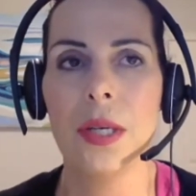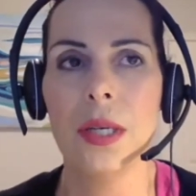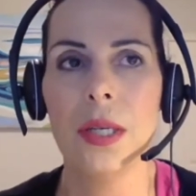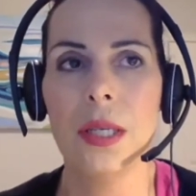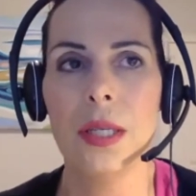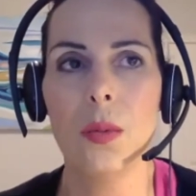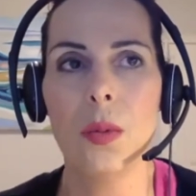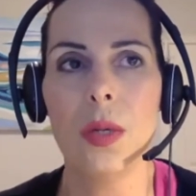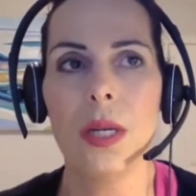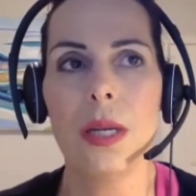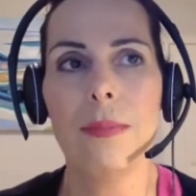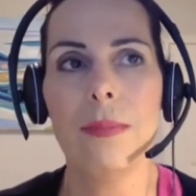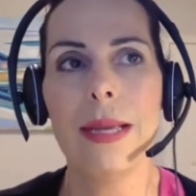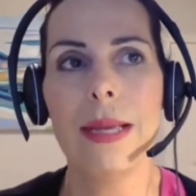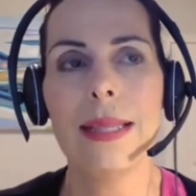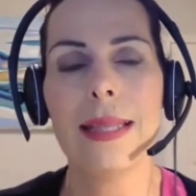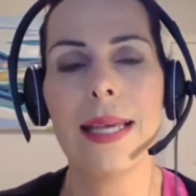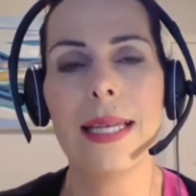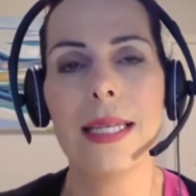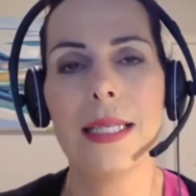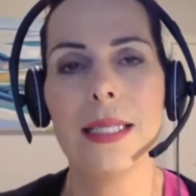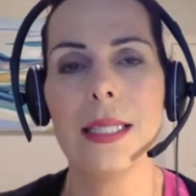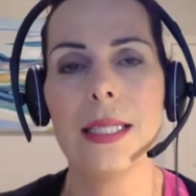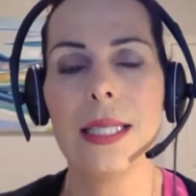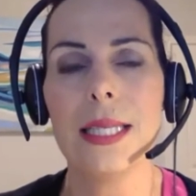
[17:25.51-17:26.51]
You want to make that
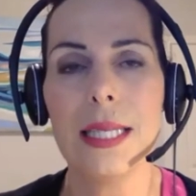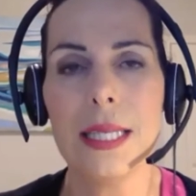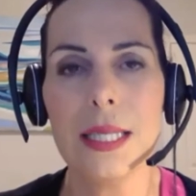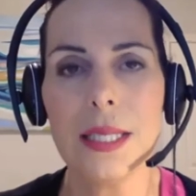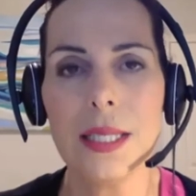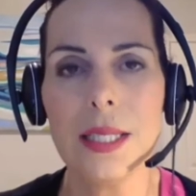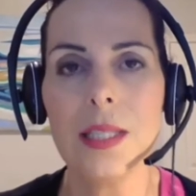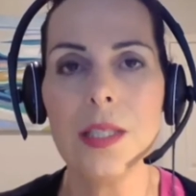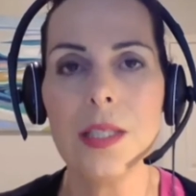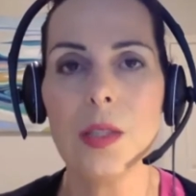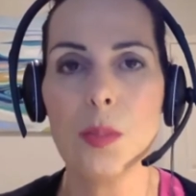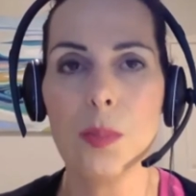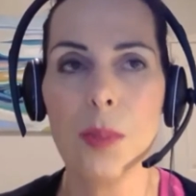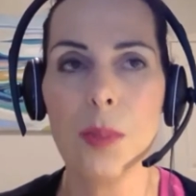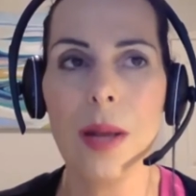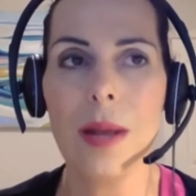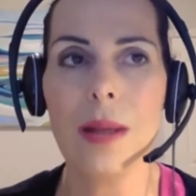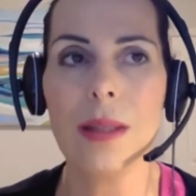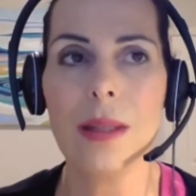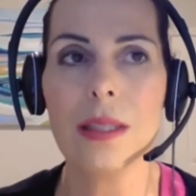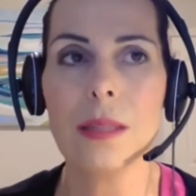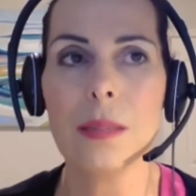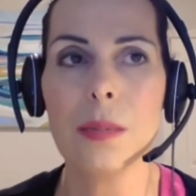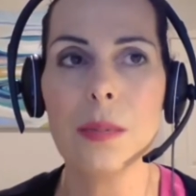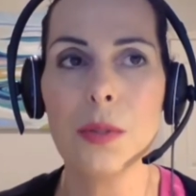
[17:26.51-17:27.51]
as easy as
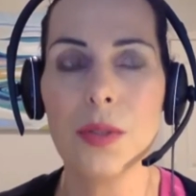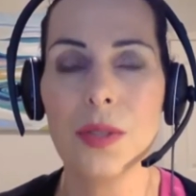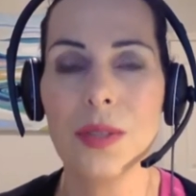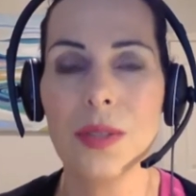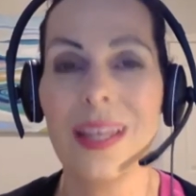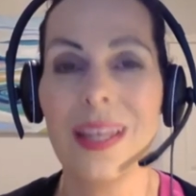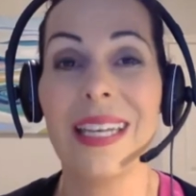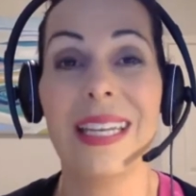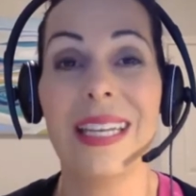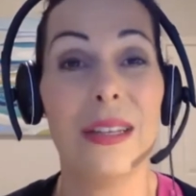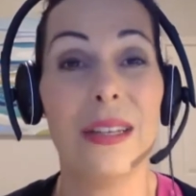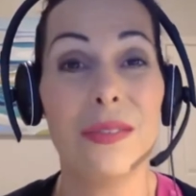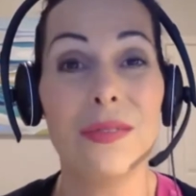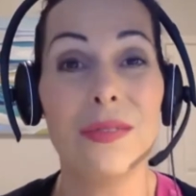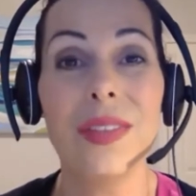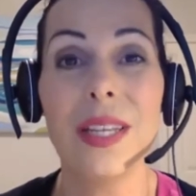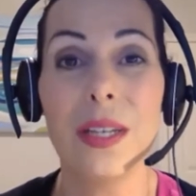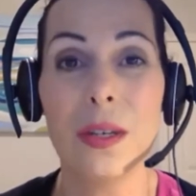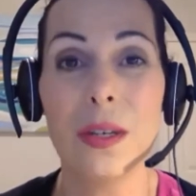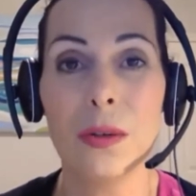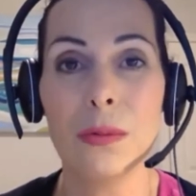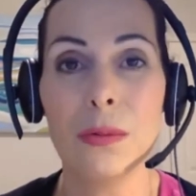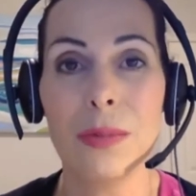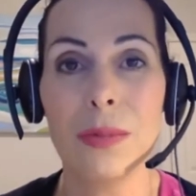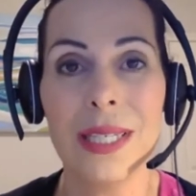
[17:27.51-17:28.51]
possible so that if they
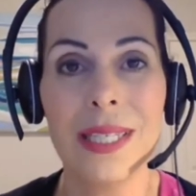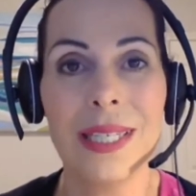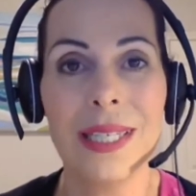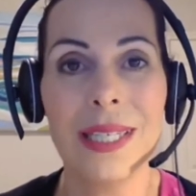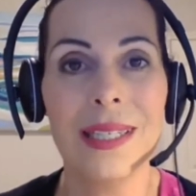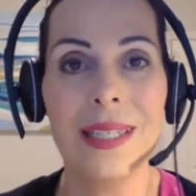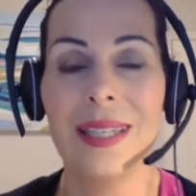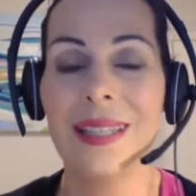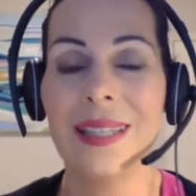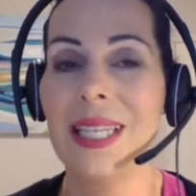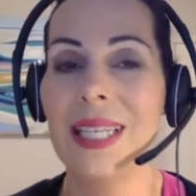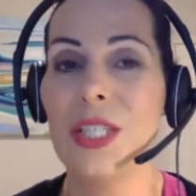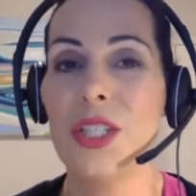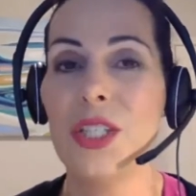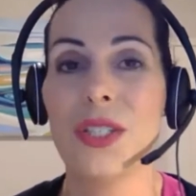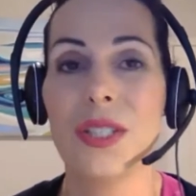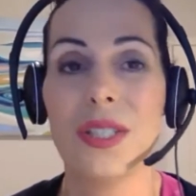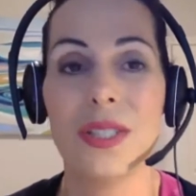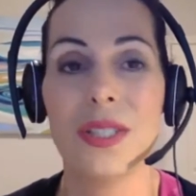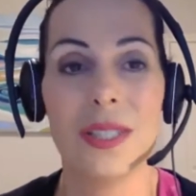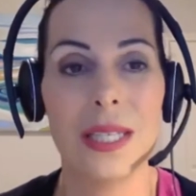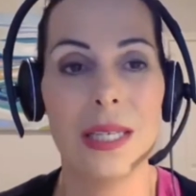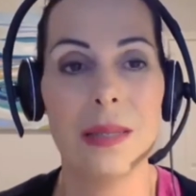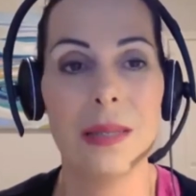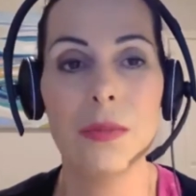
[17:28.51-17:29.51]
don't read it and they just
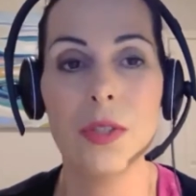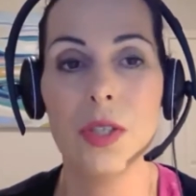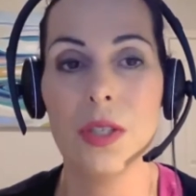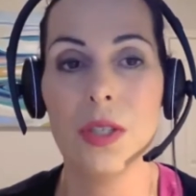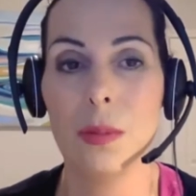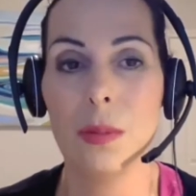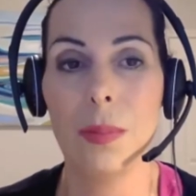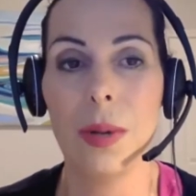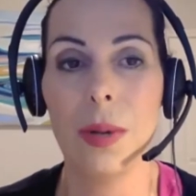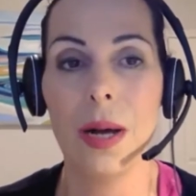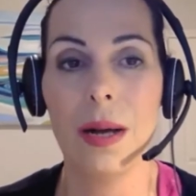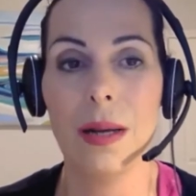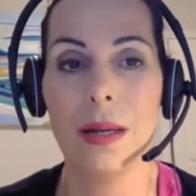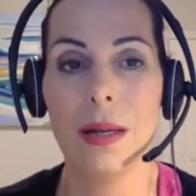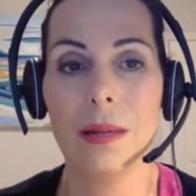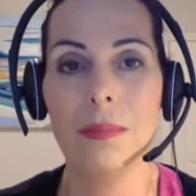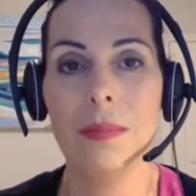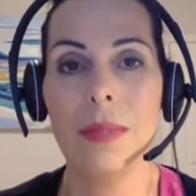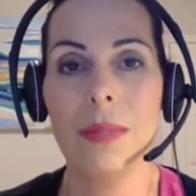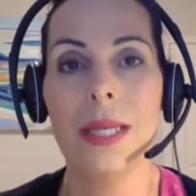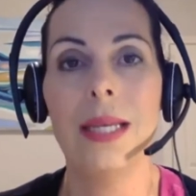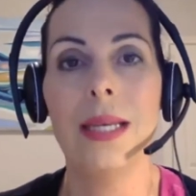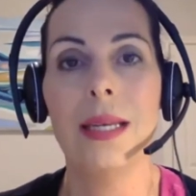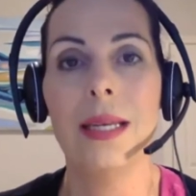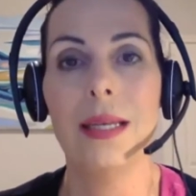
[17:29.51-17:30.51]
skim to the bottom,
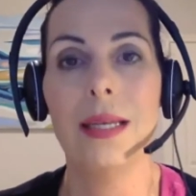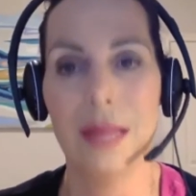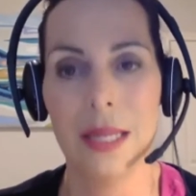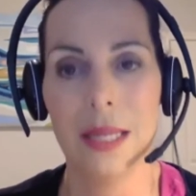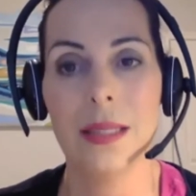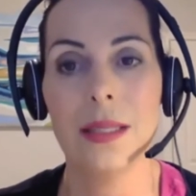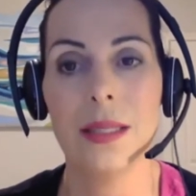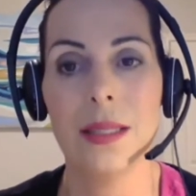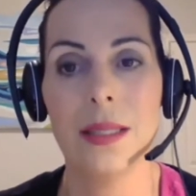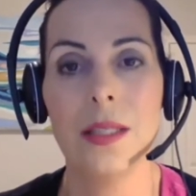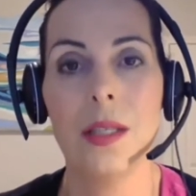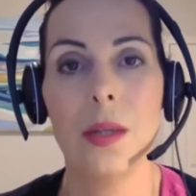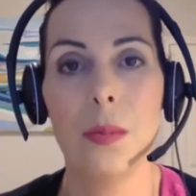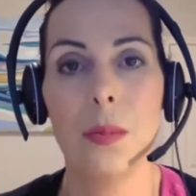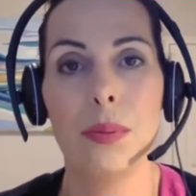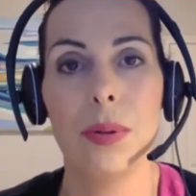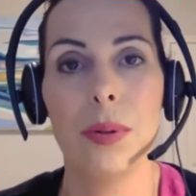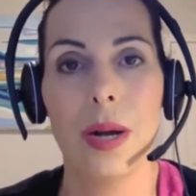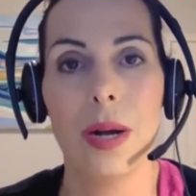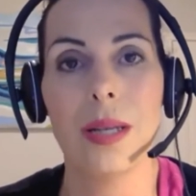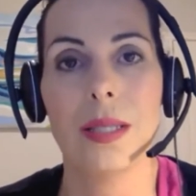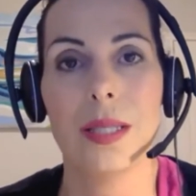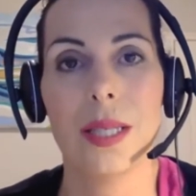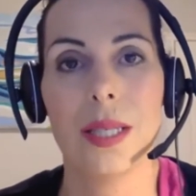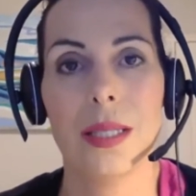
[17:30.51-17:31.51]
they can still
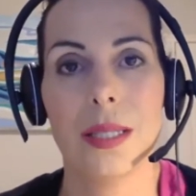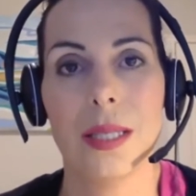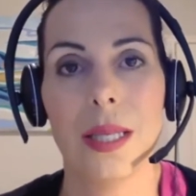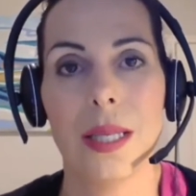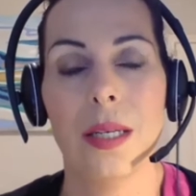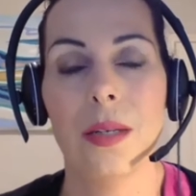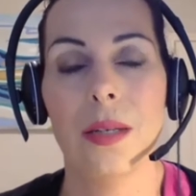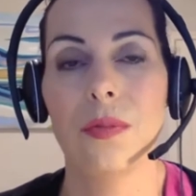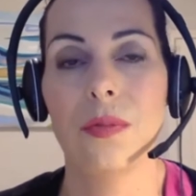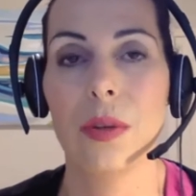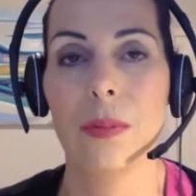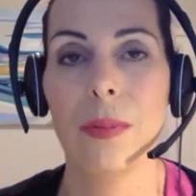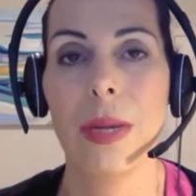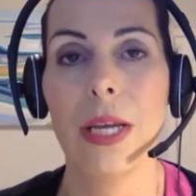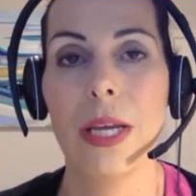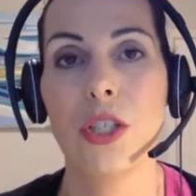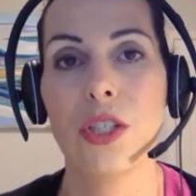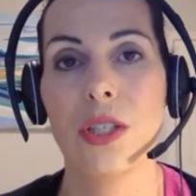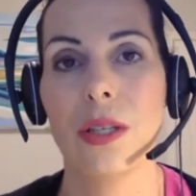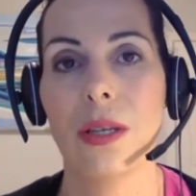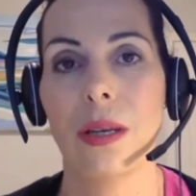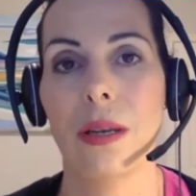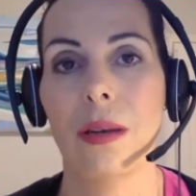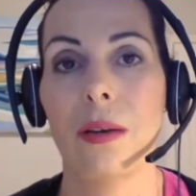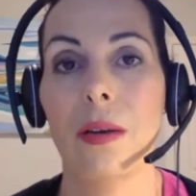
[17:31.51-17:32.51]
process that
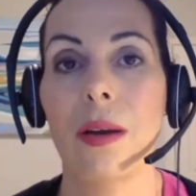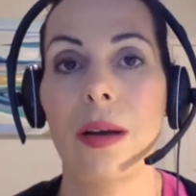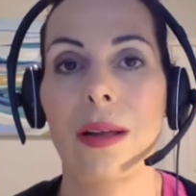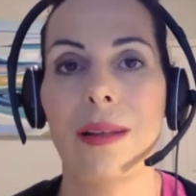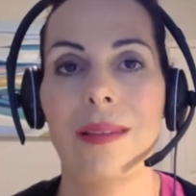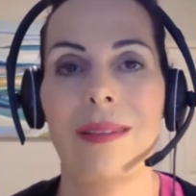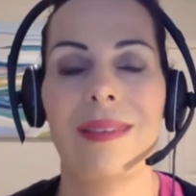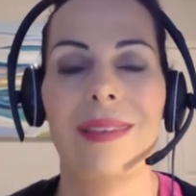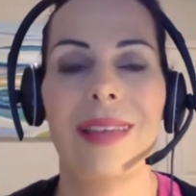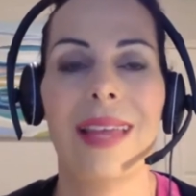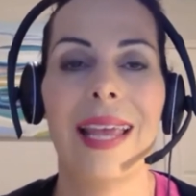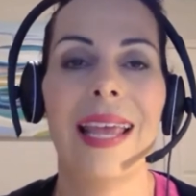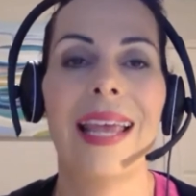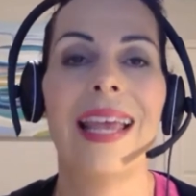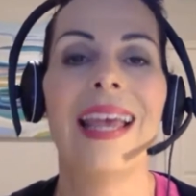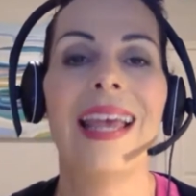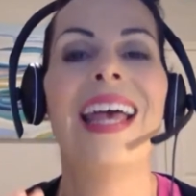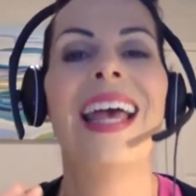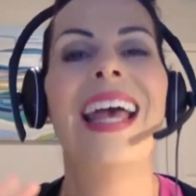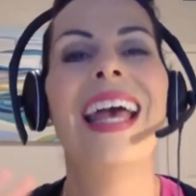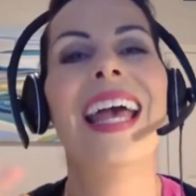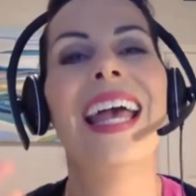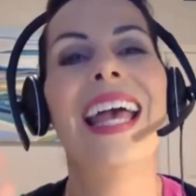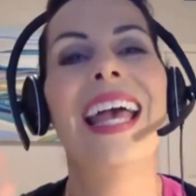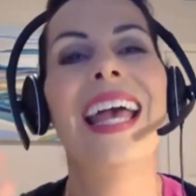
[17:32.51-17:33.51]
information and not say,
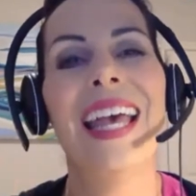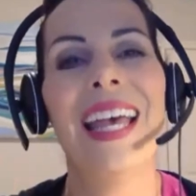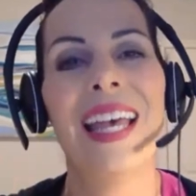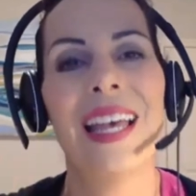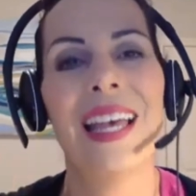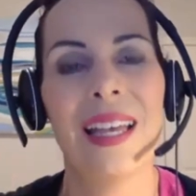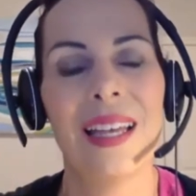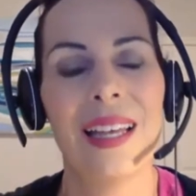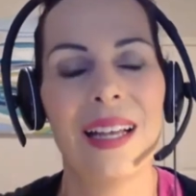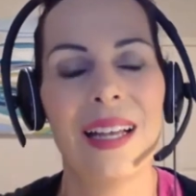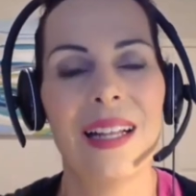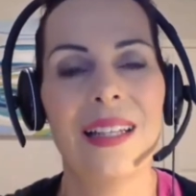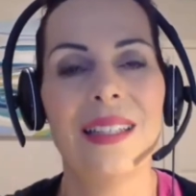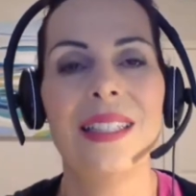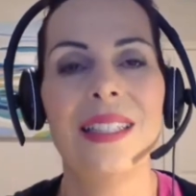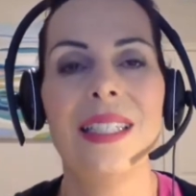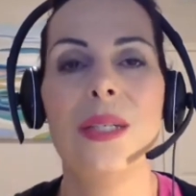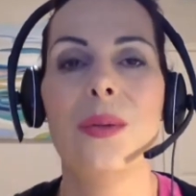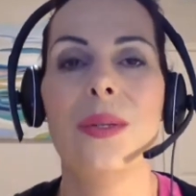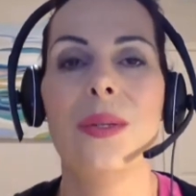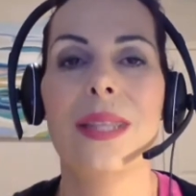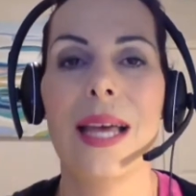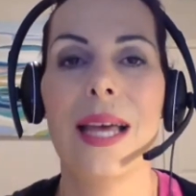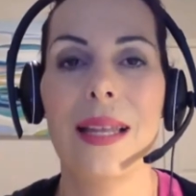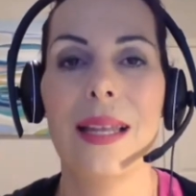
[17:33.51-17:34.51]
I'll deal
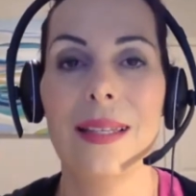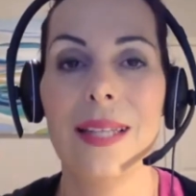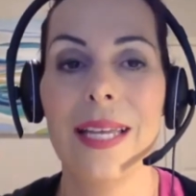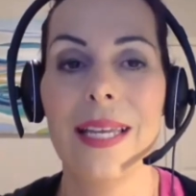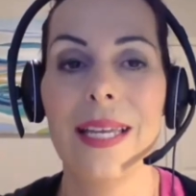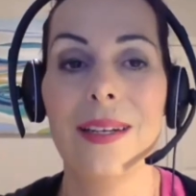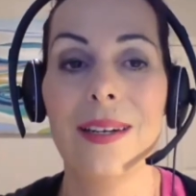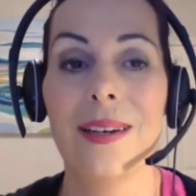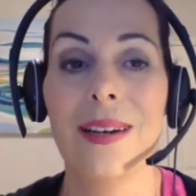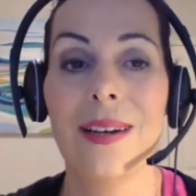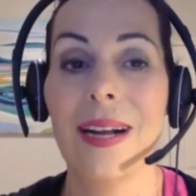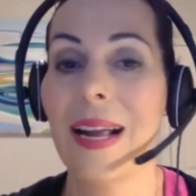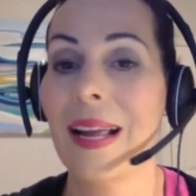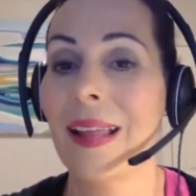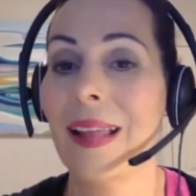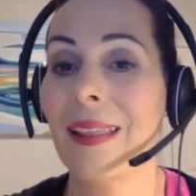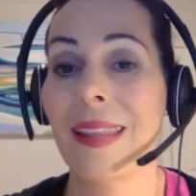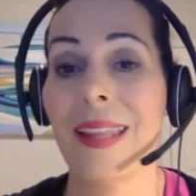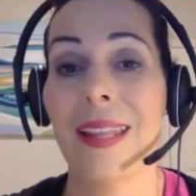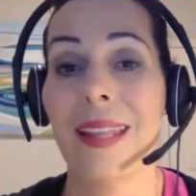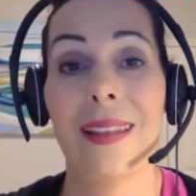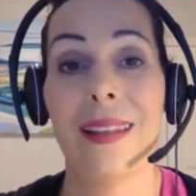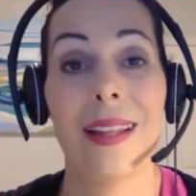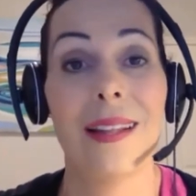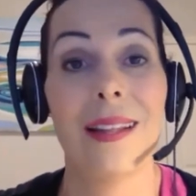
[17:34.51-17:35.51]
with that later. And
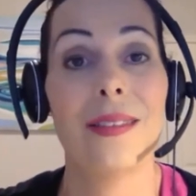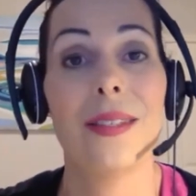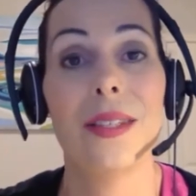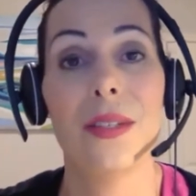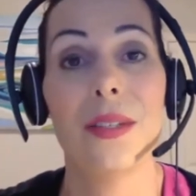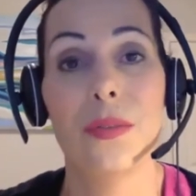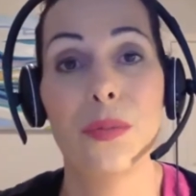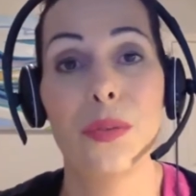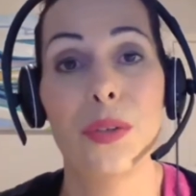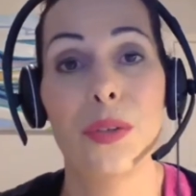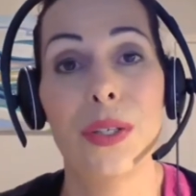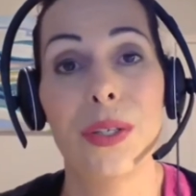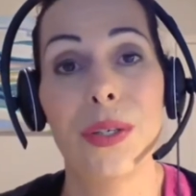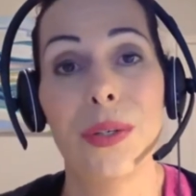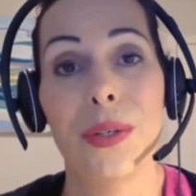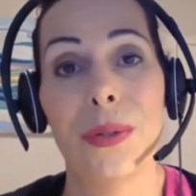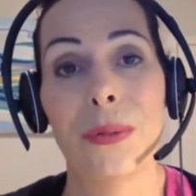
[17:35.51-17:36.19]
then that's it for you.